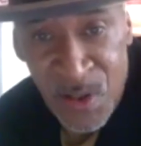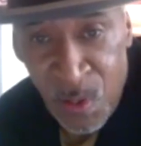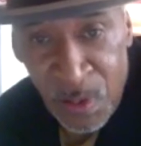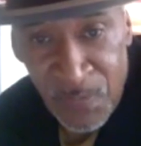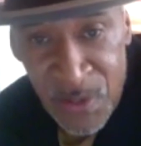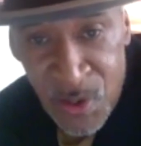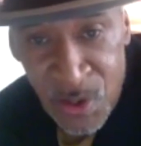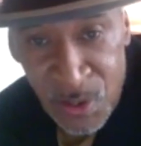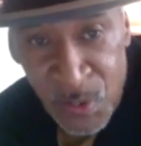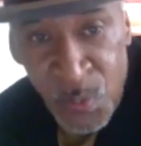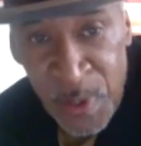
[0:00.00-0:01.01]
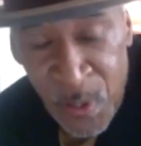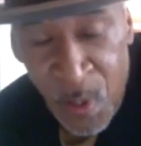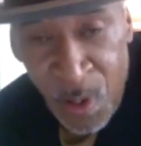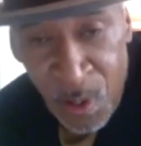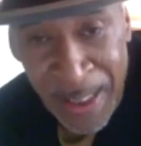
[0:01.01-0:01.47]
all of our children. We
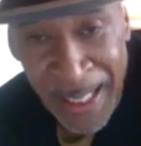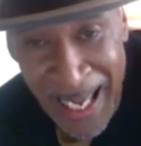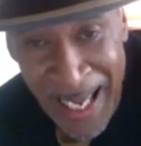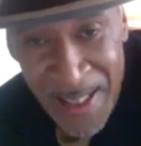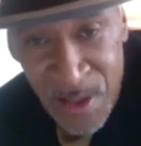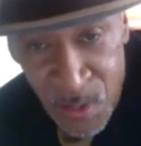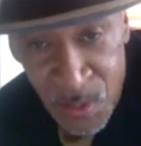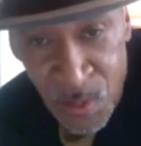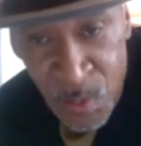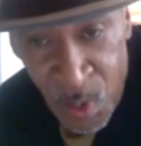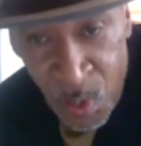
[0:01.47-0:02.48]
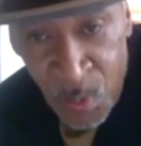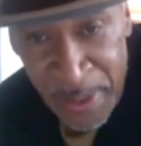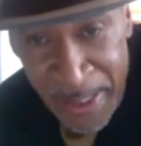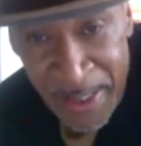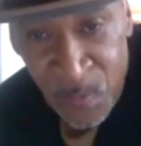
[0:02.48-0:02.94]
all had to go
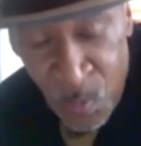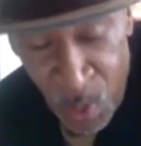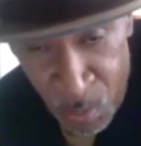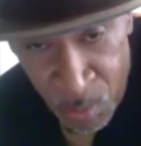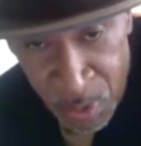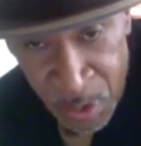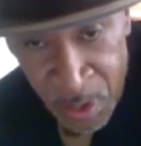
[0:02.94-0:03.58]
and work